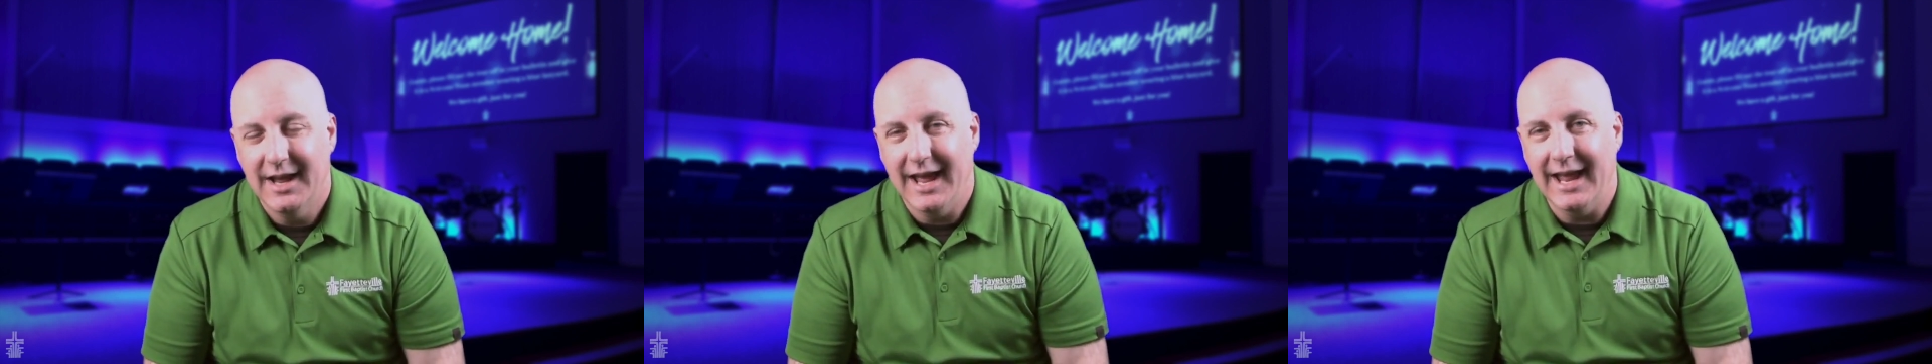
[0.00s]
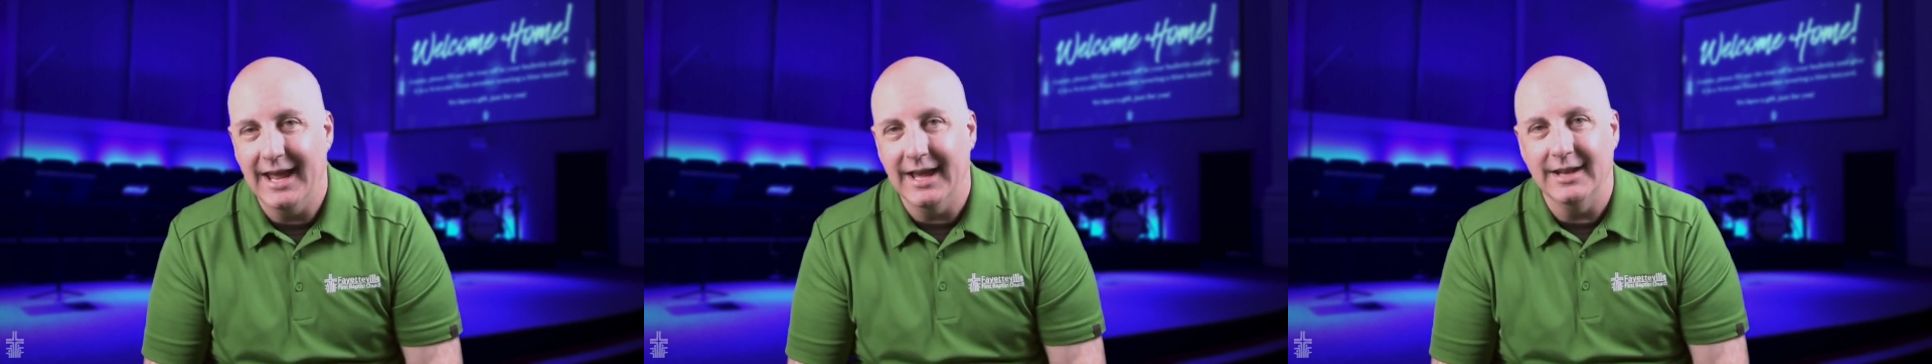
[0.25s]

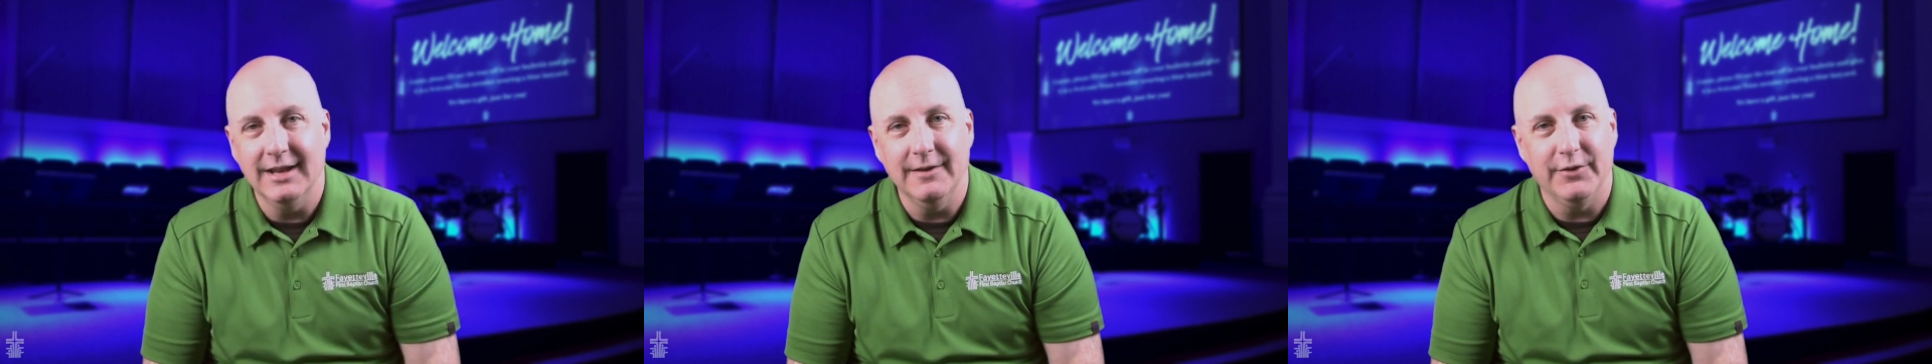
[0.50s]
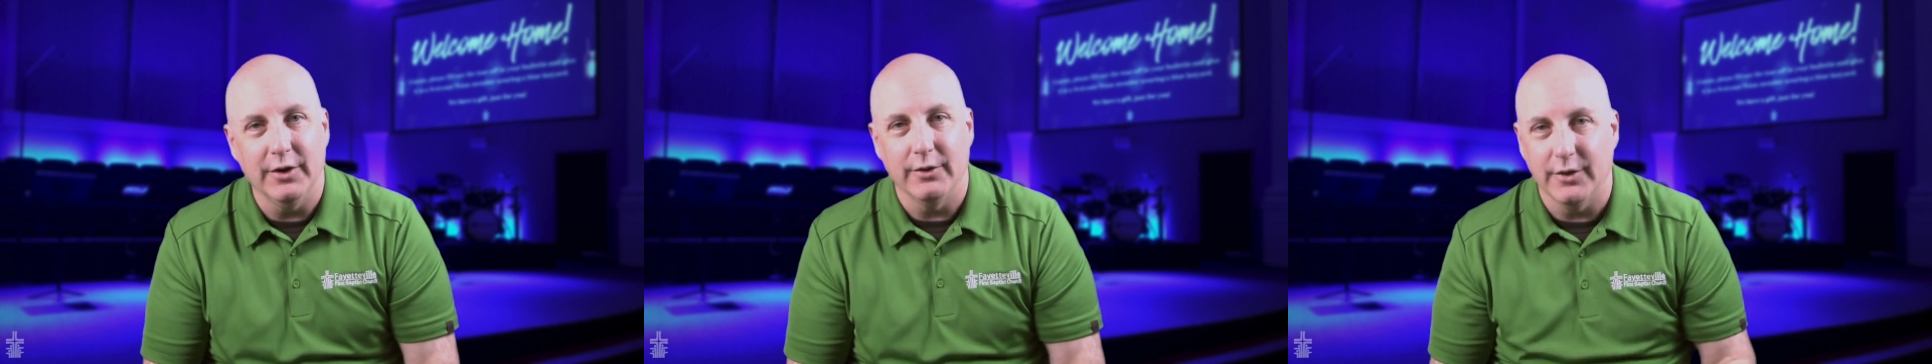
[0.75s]
And
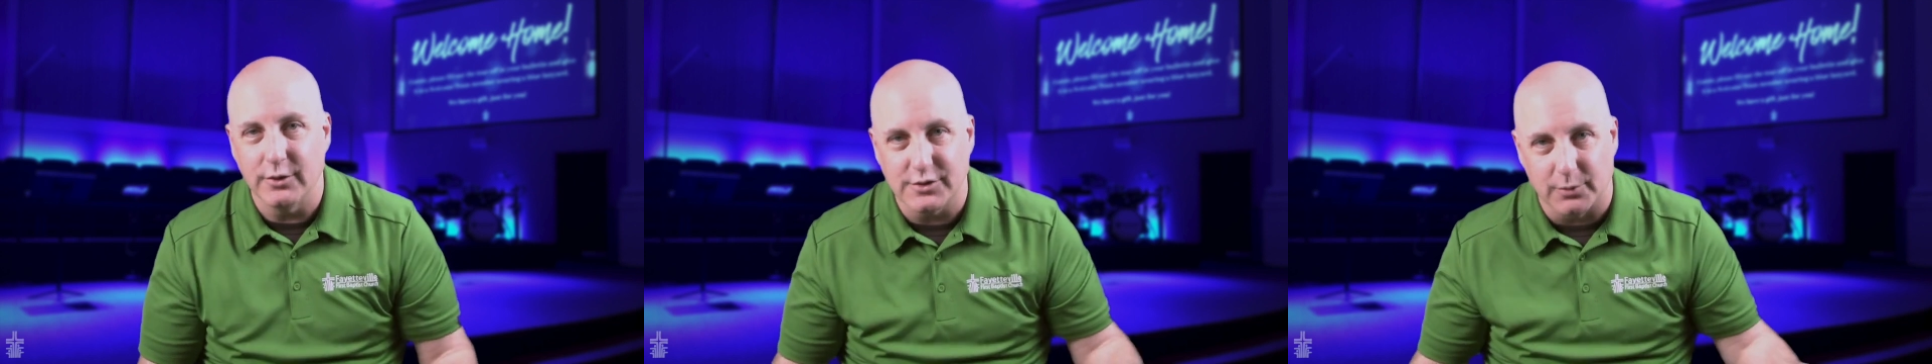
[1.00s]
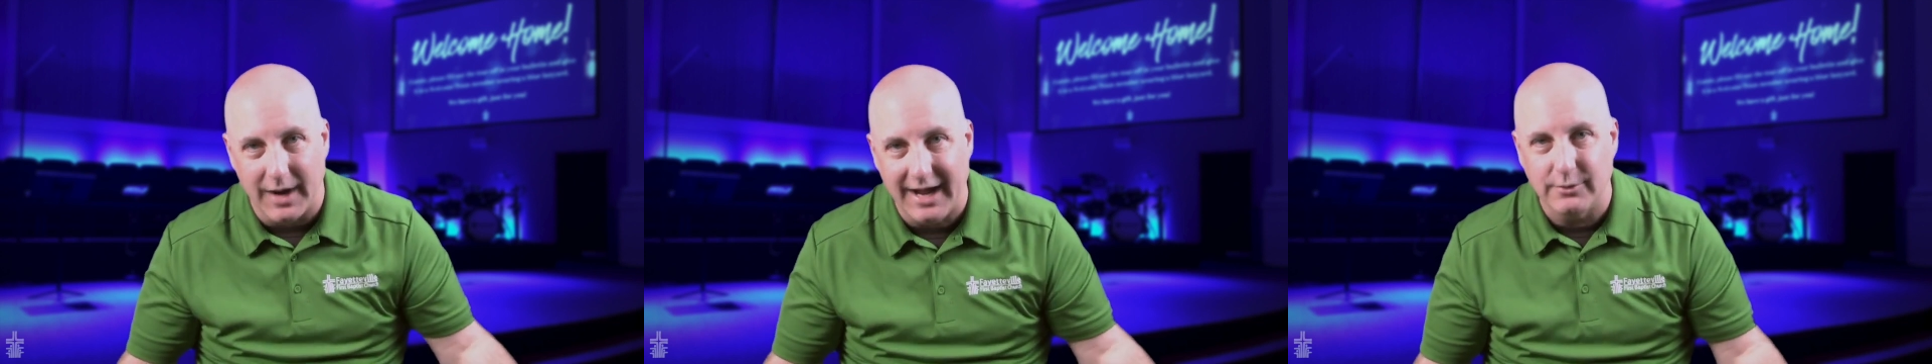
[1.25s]
if there are those
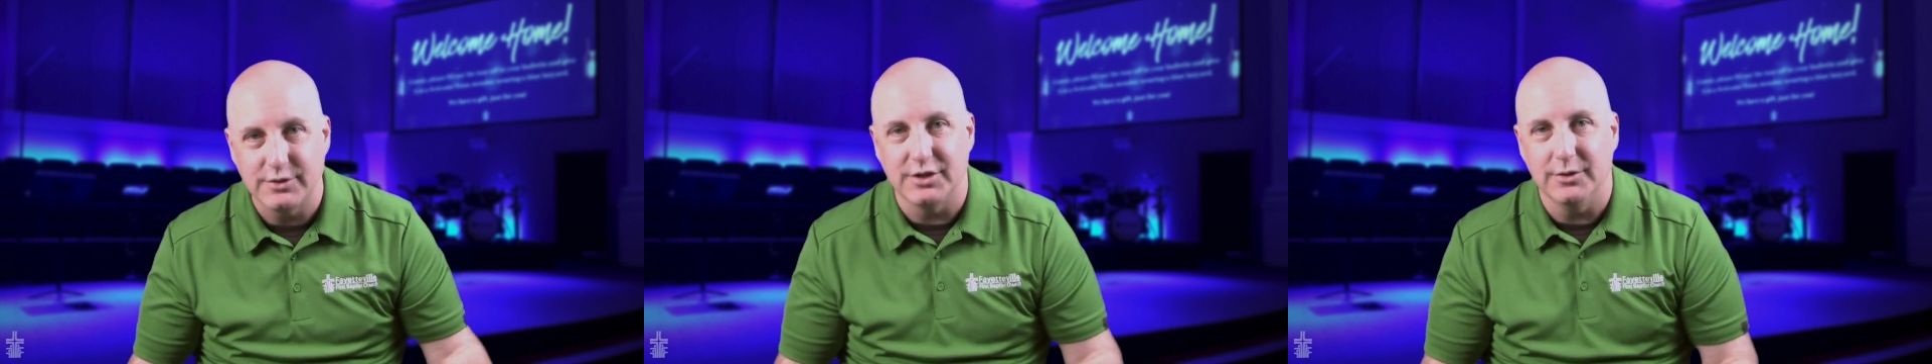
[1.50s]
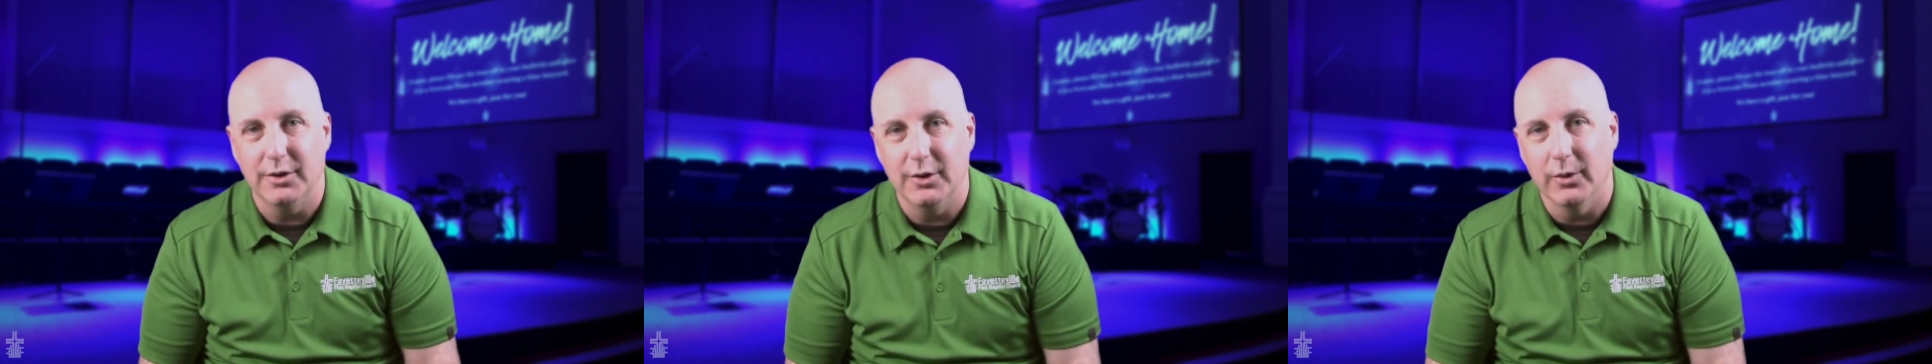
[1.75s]
around
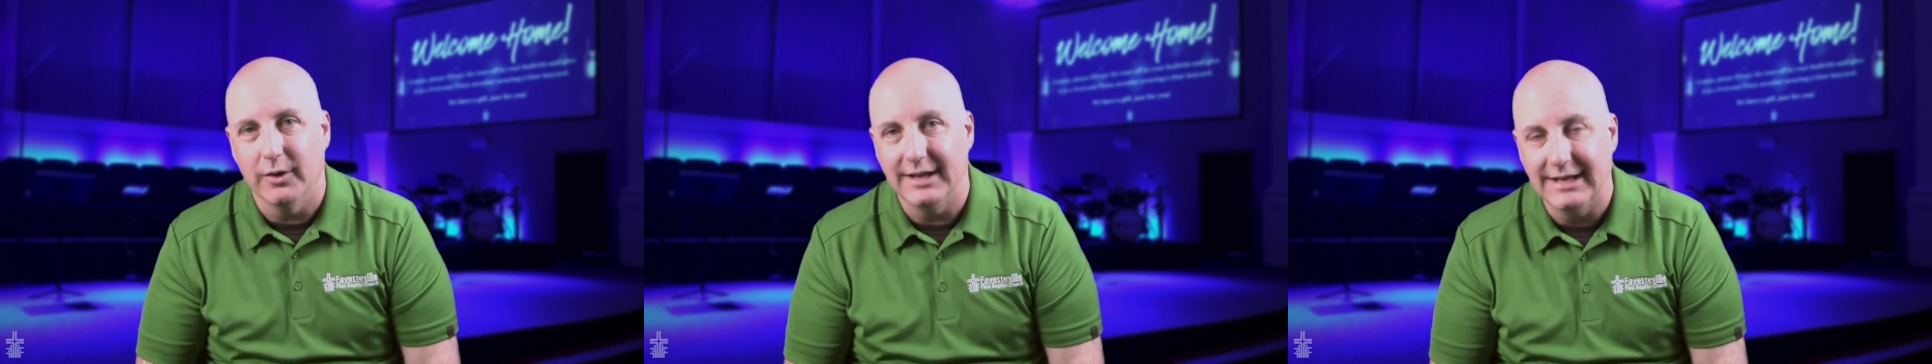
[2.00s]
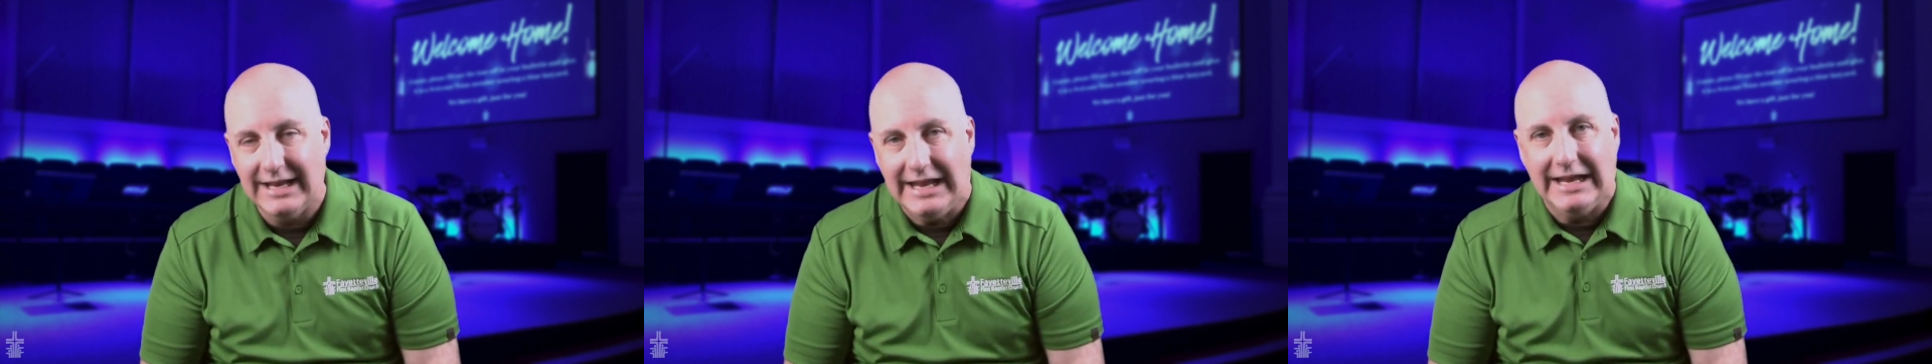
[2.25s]
you who are
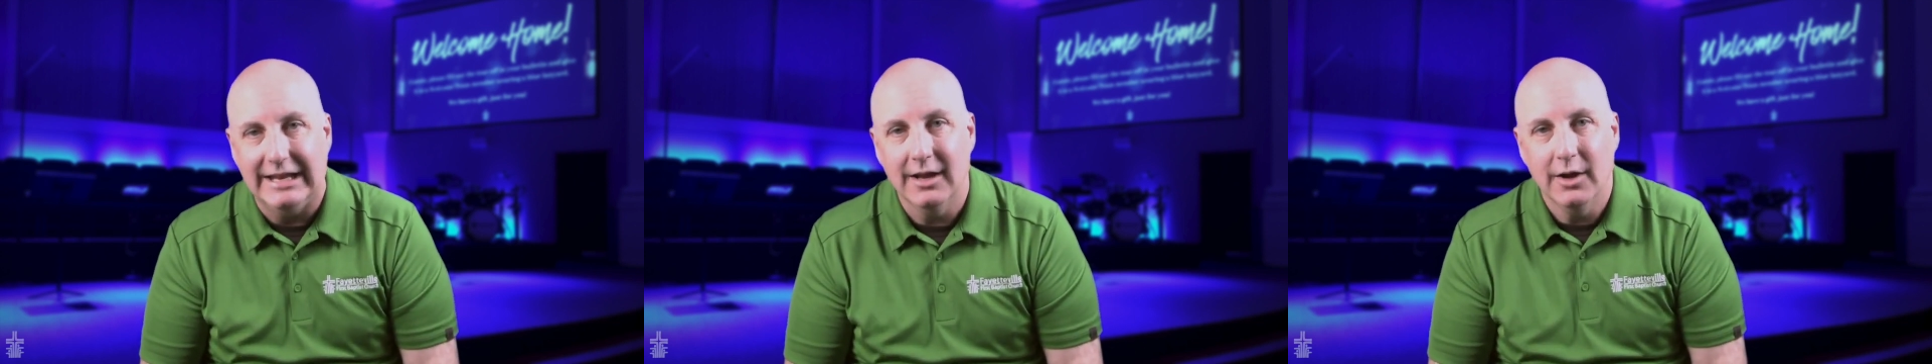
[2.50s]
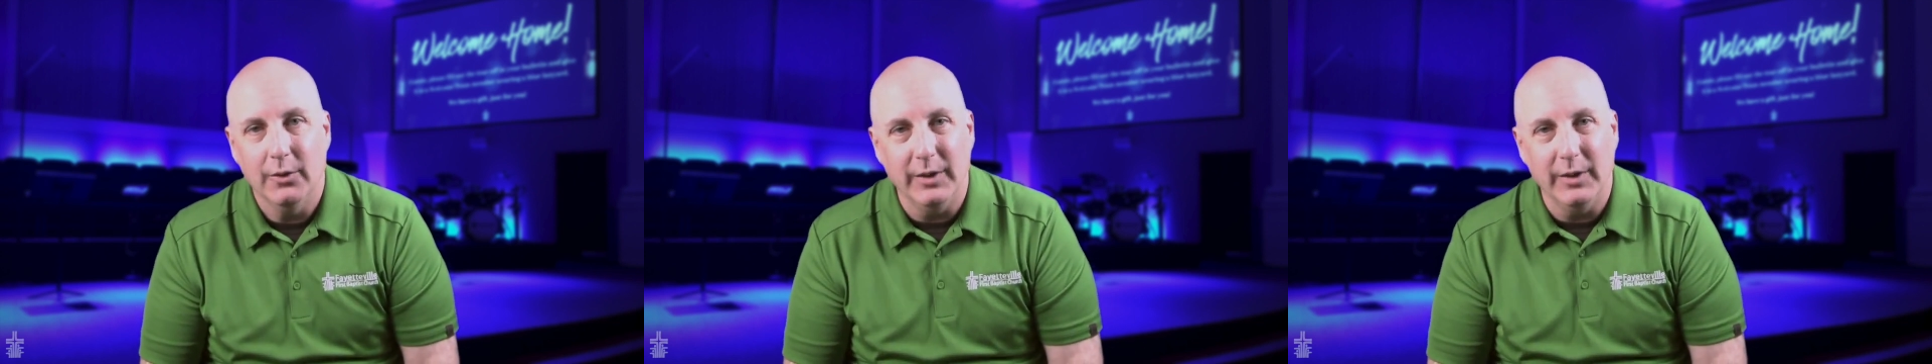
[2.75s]
in need,